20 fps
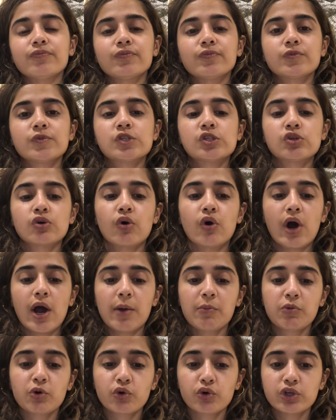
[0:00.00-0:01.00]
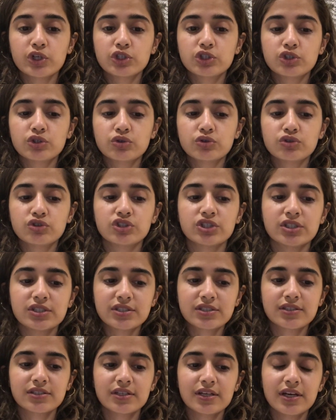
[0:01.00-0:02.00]
So I'm going to
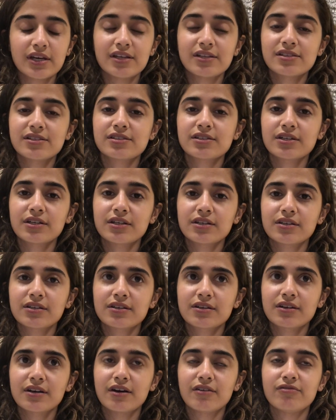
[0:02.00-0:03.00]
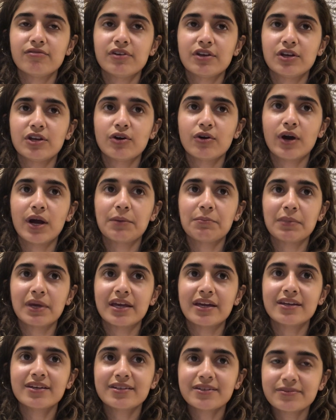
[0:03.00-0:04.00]
just insert a video I
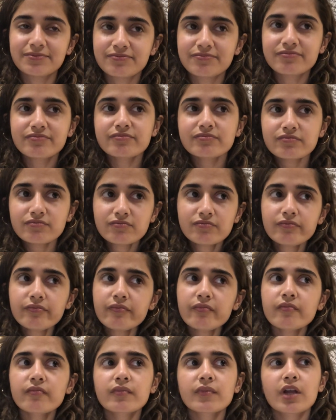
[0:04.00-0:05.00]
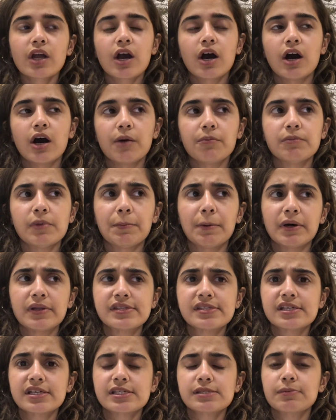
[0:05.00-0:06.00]
made
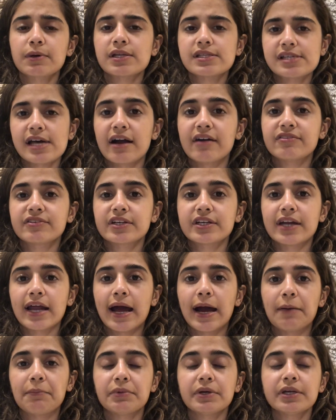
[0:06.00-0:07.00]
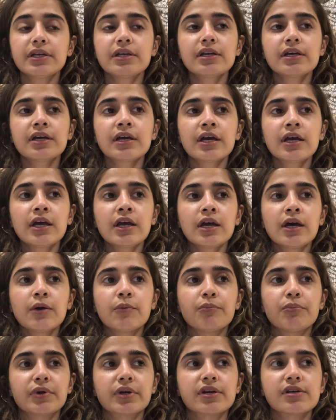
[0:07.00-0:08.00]
about 6 months after it happened,
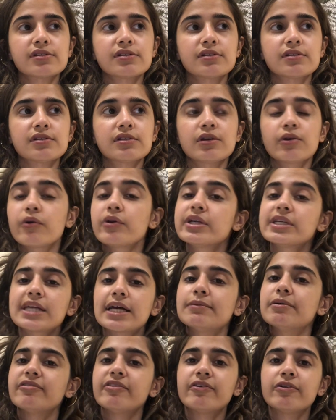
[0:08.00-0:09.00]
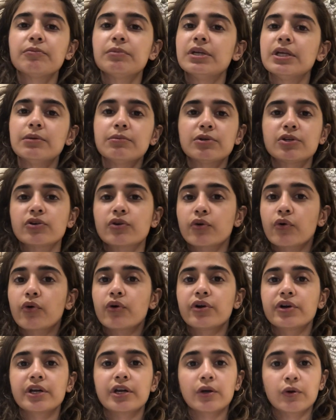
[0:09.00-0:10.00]
because it's the only time I've ever been able to
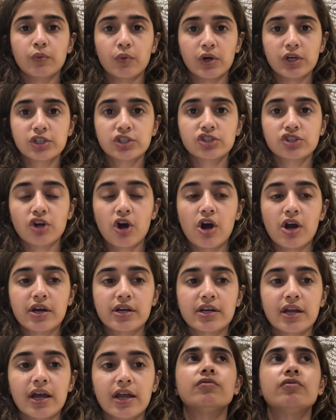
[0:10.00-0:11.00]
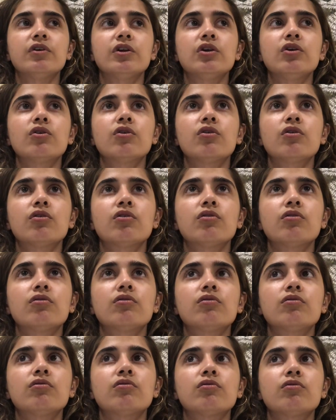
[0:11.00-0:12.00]
record it in one shot. And the video
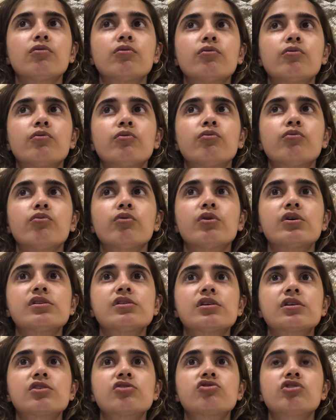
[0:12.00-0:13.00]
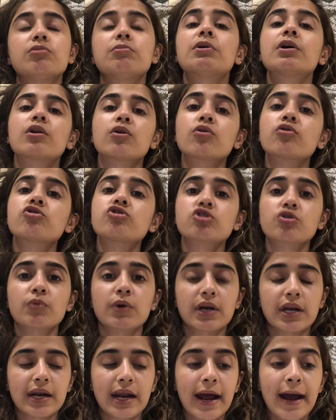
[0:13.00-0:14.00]
was extremely close to
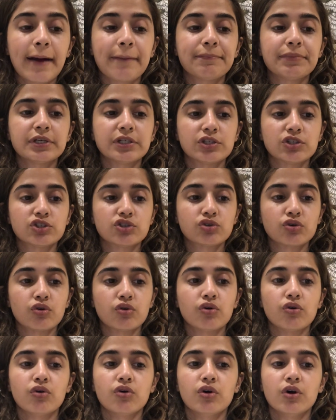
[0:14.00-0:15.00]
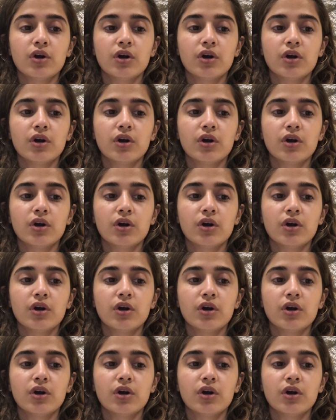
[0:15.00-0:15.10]
when it happened, so